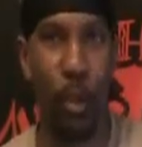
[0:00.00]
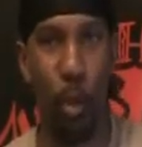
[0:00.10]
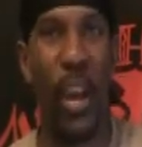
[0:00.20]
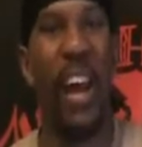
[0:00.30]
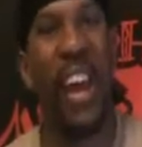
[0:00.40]

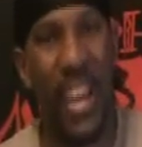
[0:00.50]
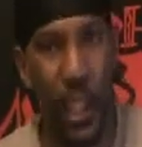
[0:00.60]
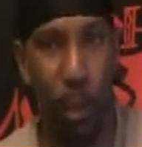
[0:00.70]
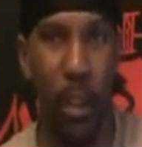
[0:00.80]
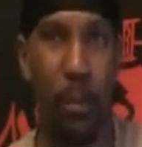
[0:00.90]
You got
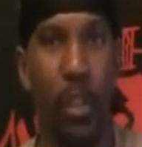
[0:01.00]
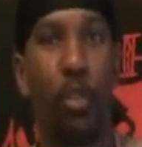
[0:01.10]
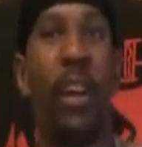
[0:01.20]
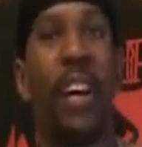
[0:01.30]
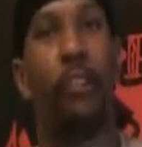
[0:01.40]
Halo
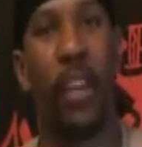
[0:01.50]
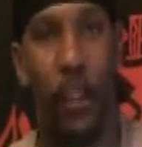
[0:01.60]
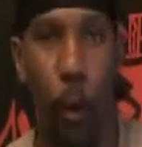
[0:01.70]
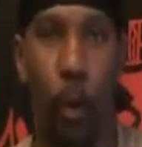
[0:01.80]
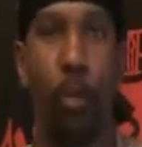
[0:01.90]
numbers, you got
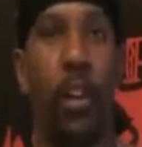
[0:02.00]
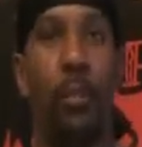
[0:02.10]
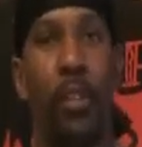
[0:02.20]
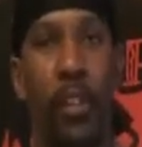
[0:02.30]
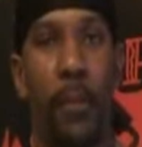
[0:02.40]
Grand Theft Auto
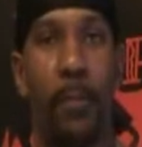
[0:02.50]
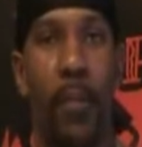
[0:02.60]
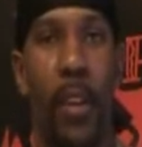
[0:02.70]
numbers.